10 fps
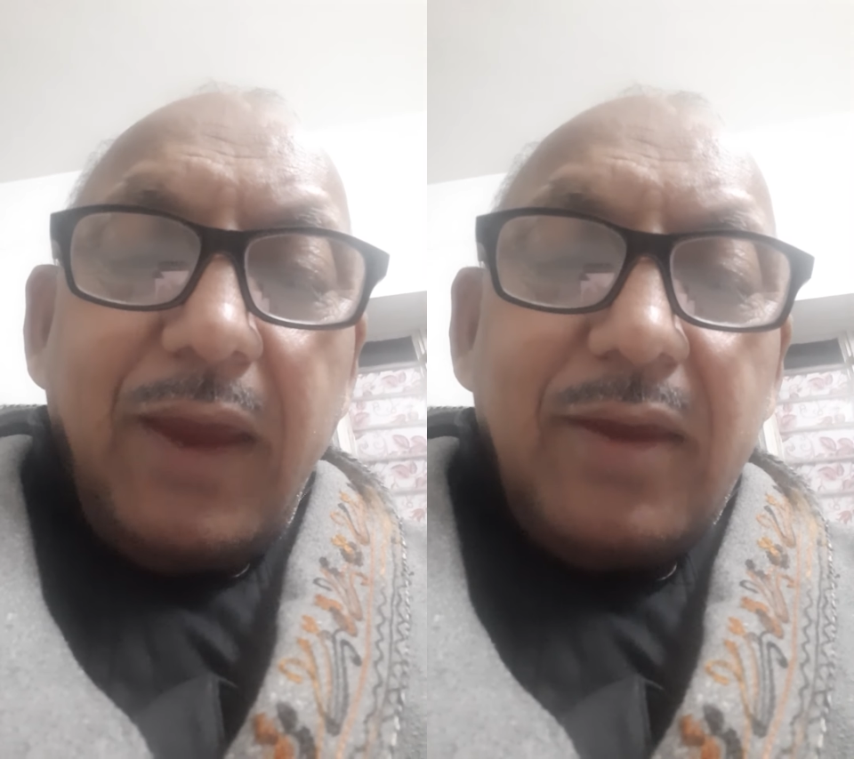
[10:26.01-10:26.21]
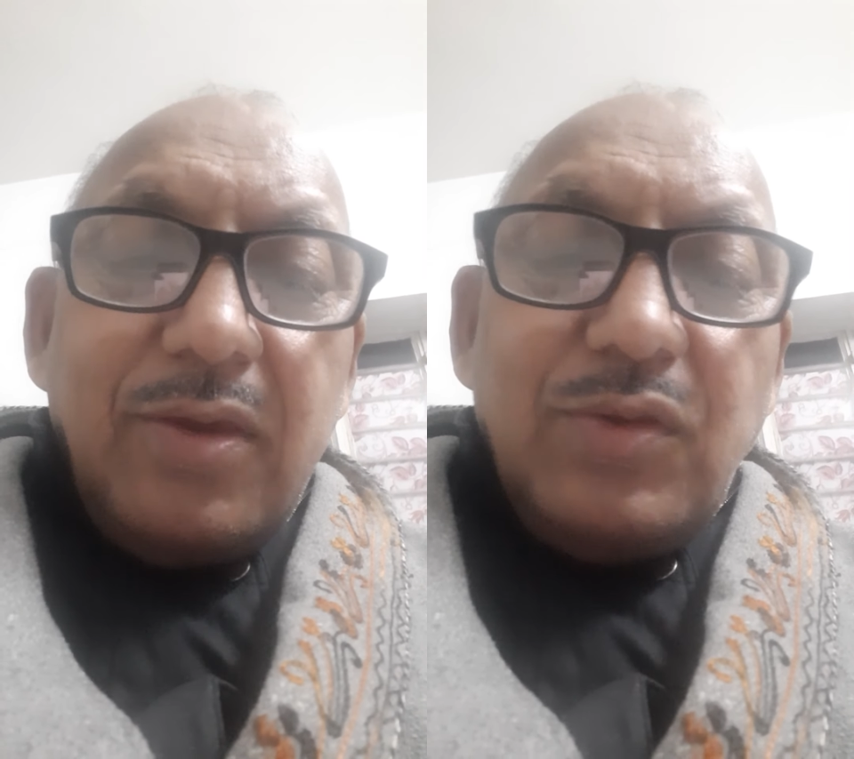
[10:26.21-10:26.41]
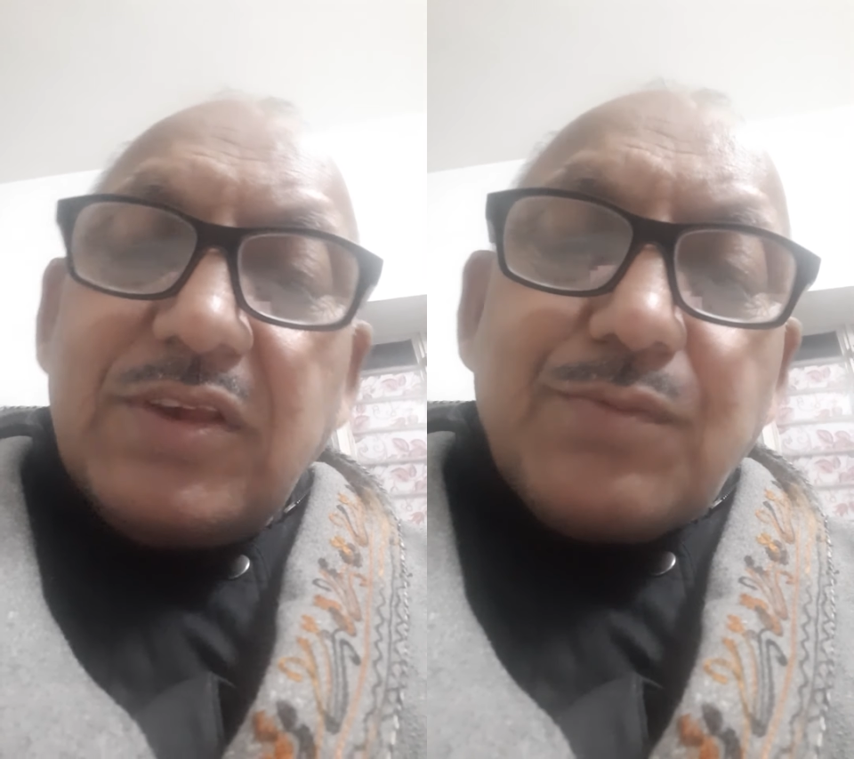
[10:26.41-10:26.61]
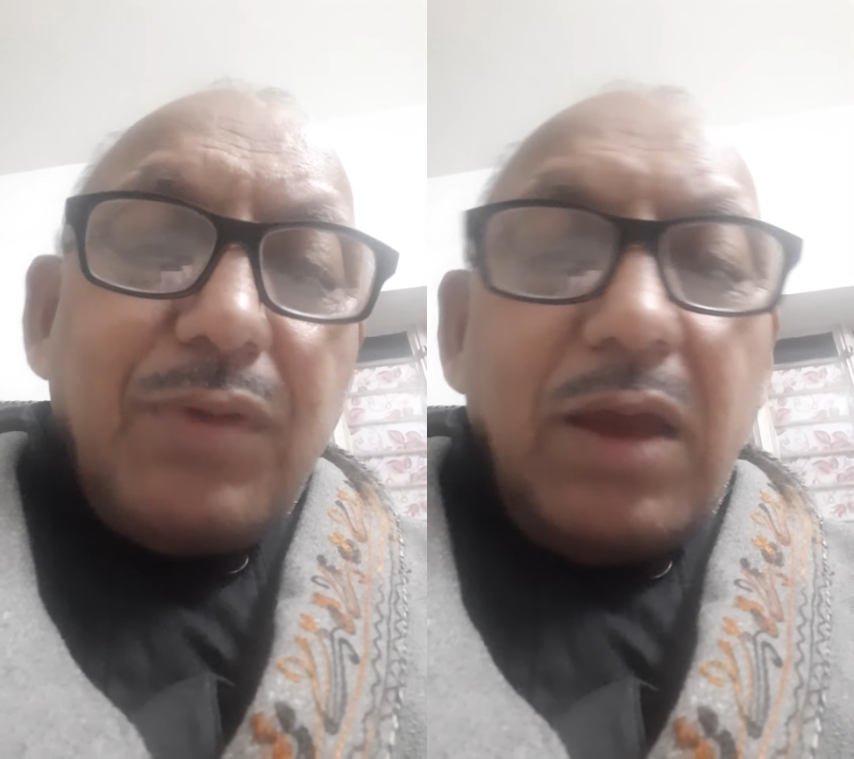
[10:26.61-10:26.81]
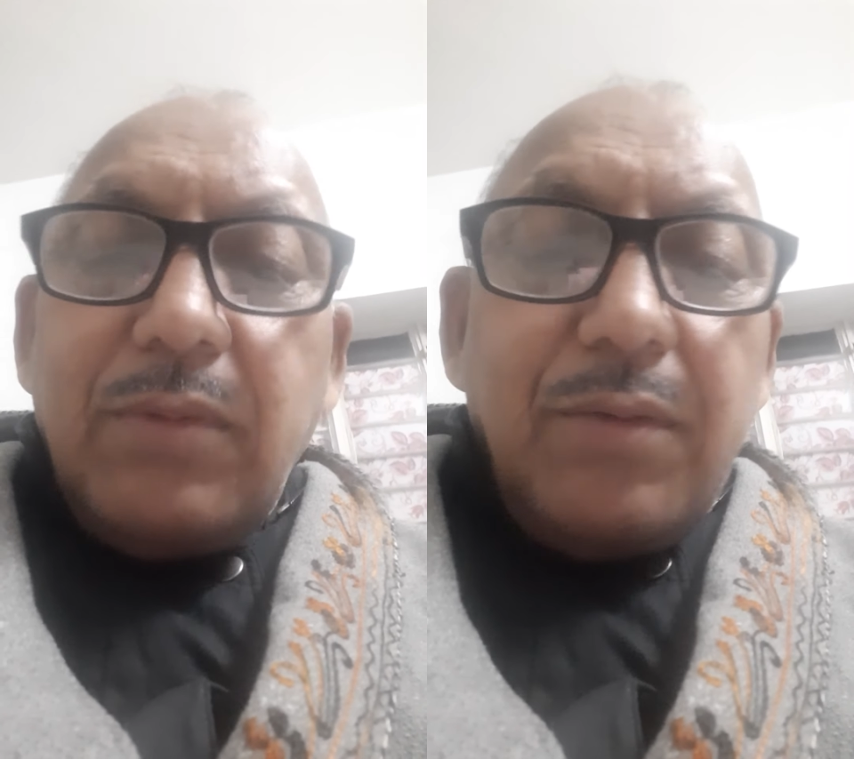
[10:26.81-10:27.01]
you just
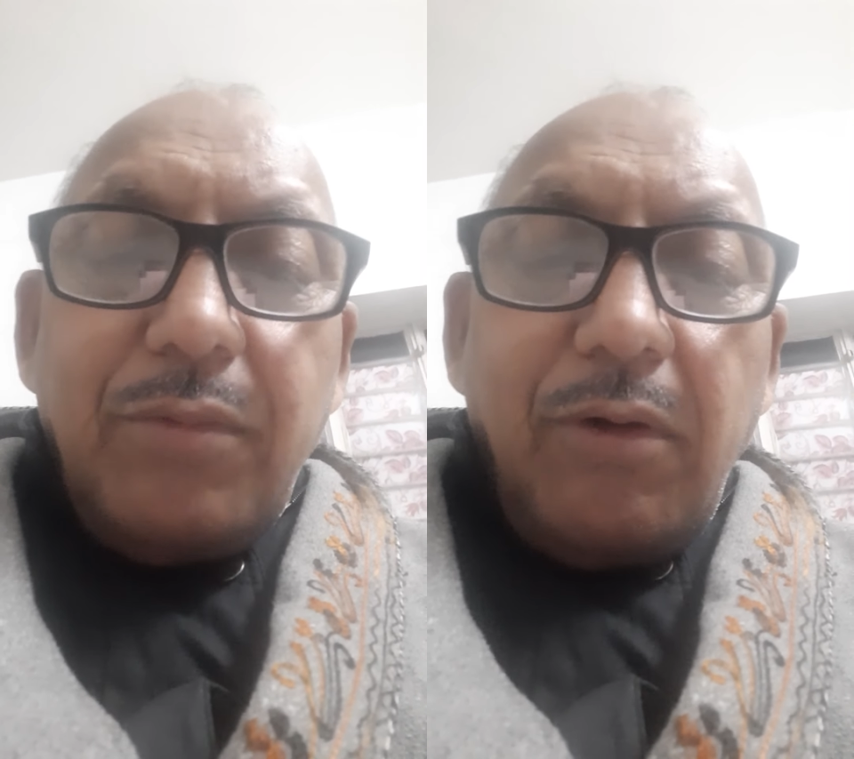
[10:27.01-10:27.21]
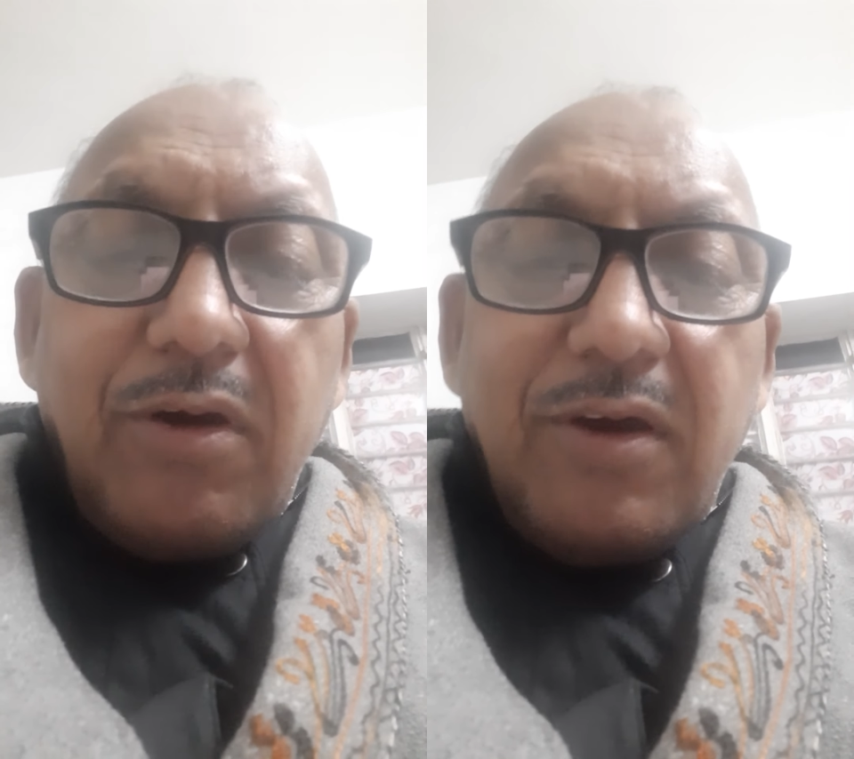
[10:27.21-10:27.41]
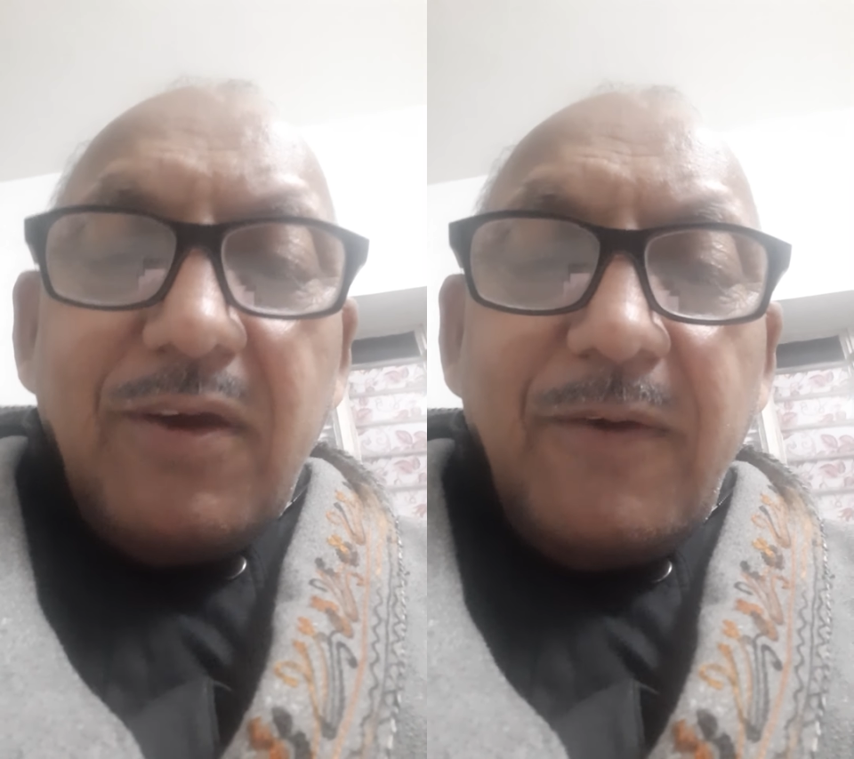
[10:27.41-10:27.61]
buy my book.